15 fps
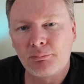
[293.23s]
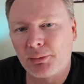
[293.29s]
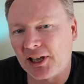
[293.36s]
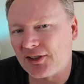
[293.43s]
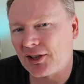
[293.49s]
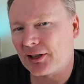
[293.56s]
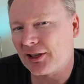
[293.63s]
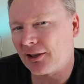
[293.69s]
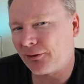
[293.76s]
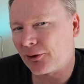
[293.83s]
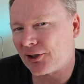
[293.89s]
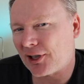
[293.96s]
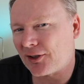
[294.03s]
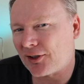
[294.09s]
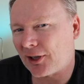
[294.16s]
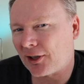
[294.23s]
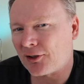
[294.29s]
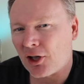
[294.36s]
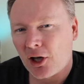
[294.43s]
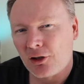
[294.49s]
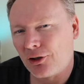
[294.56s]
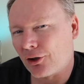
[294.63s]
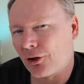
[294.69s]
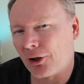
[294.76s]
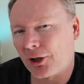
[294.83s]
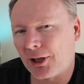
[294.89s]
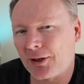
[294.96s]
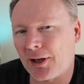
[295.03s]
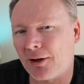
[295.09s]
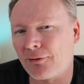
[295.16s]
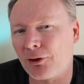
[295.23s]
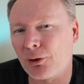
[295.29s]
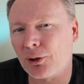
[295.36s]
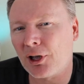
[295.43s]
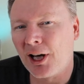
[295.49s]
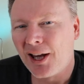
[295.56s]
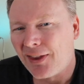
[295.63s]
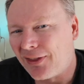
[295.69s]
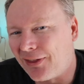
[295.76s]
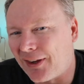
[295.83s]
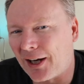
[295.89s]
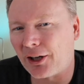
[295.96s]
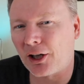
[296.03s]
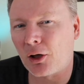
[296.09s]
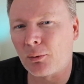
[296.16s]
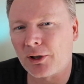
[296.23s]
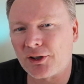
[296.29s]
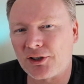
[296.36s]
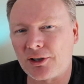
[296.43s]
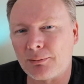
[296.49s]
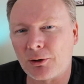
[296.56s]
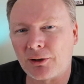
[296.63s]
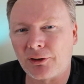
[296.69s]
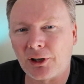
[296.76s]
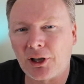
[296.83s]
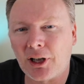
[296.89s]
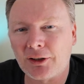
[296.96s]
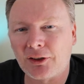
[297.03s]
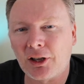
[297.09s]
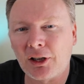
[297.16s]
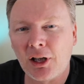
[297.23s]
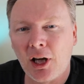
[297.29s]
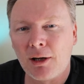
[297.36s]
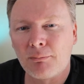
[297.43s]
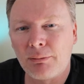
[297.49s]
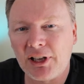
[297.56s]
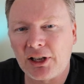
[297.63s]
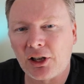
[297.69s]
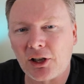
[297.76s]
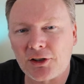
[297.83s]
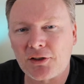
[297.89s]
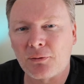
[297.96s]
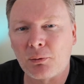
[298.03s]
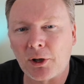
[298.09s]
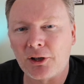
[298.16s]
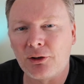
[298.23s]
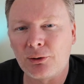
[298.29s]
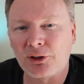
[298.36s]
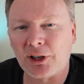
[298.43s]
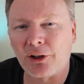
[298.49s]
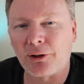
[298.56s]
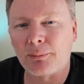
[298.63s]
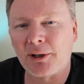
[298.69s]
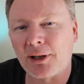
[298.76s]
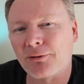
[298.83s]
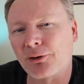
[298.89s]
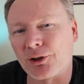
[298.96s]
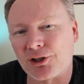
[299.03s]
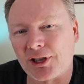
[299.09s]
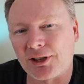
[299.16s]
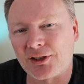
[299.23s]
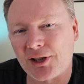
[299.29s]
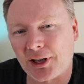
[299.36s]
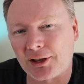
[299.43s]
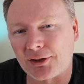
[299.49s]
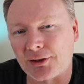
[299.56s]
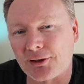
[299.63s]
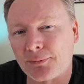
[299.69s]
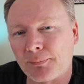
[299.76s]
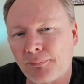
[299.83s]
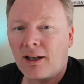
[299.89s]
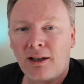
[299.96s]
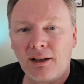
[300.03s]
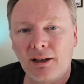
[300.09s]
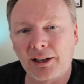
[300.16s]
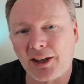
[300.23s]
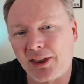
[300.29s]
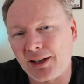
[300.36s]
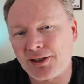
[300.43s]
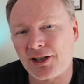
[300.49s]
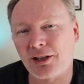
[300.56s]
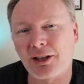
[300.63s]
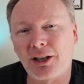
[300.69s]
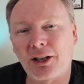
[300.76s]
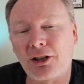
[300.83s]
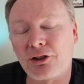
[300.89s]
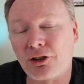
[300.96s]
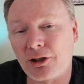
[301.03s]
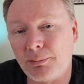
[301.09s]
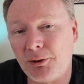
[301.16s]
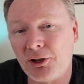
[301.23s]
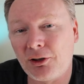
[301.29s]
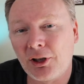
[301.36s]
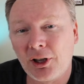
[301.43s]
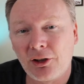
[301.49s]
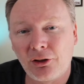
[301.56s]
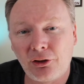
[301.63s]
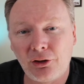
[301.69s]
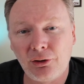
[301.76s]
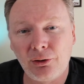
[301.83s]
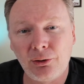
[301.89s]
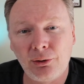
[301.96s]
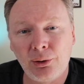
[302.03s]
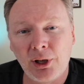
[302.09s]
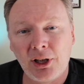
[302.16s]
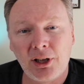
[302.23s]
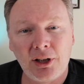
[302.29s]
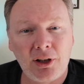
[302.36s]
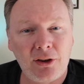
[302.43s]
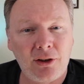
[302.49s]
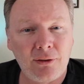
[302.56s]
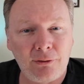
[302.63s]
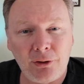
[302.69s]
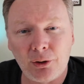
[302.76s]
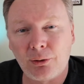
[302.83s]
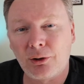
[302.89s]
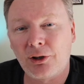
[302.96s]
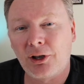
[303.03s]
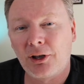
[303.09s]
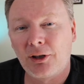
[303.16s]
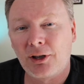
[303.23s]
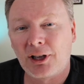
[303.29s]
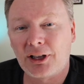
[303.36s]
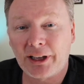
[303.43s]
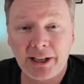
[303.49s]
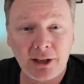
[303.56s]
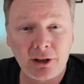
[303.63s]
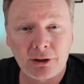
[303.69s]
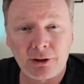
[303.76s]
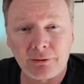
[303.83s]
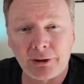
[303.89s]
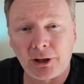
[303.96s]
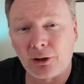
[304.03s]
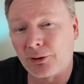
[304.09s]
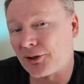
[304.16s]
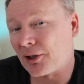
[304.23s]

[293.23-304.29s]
Basically in the first eight seconds, you're hooking that viewer. They're gonna wanna see more of your content because of what you tell them in that first eight seconds. Okay, things that are gonna contribute to the viewer clicking on your video